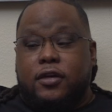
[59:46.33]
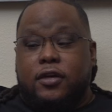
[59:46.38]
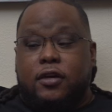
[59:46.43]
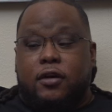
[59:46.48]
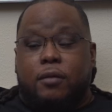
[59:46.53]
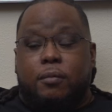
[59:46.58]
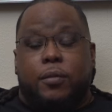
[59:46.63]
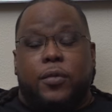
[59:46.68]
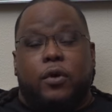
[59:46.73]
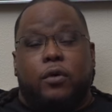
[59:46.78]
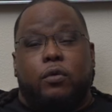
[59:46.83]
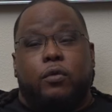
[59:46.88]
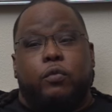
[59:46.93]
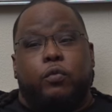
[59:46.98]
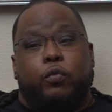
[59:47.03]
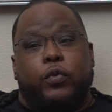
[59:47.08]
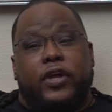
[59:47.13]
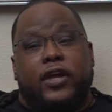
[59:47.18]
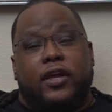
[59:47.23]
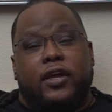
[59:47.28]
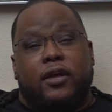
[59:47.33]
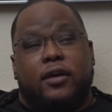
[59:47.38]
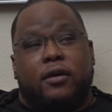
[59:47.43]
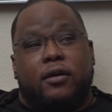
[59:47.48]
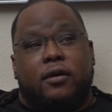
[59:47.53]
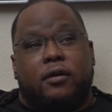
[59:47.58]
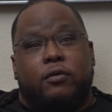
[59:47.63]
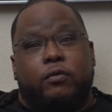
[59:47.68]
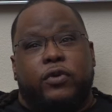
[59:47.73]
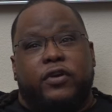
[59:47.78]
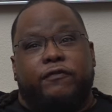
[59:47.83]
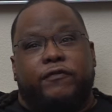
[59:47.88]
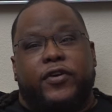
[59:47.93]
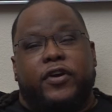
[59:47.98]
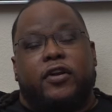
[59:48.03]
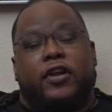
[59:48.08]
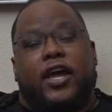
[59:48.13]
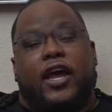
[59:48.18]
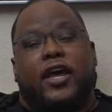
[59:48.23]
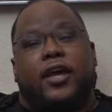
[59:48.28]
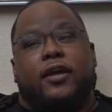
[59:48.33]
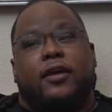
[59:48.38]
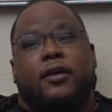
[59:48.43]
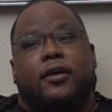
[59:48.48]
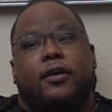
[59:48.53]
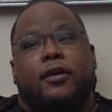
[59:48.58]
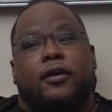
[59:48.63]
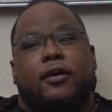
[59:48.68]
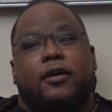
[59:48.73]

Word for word: Right, right, right. We we feel like